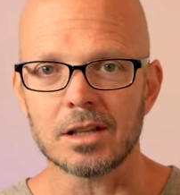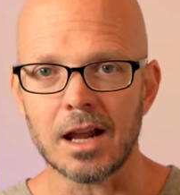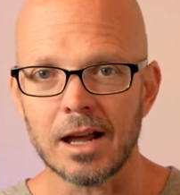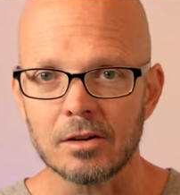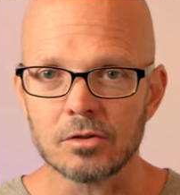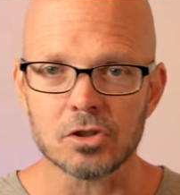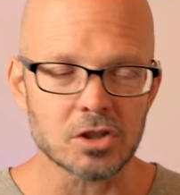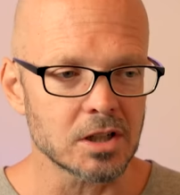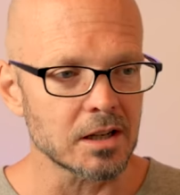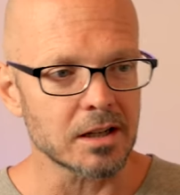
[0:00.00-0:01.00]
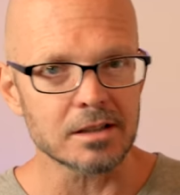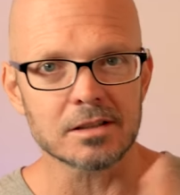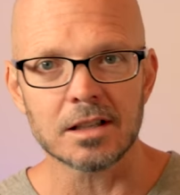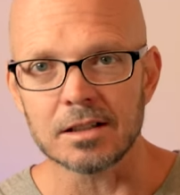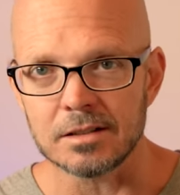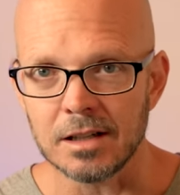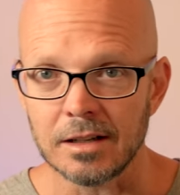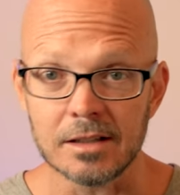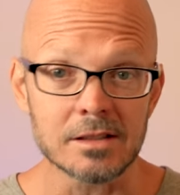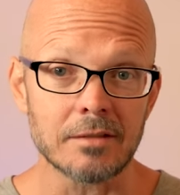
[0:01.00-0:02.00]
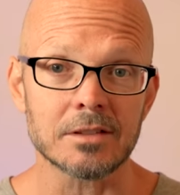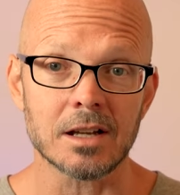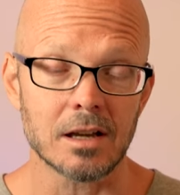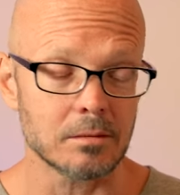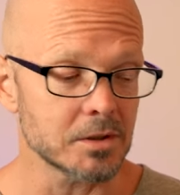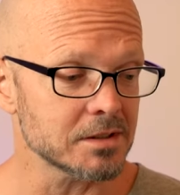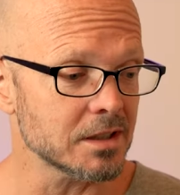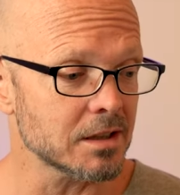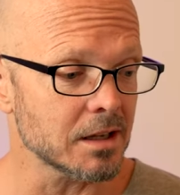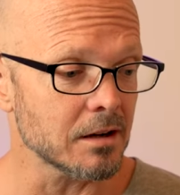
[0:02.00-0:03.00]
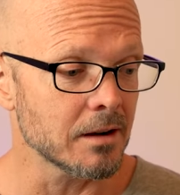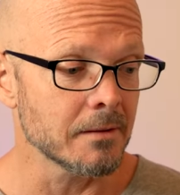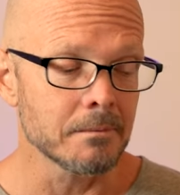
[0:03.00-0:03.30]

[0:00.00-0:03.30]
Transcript: that handles shit, gets things done, doesn't have time to sit there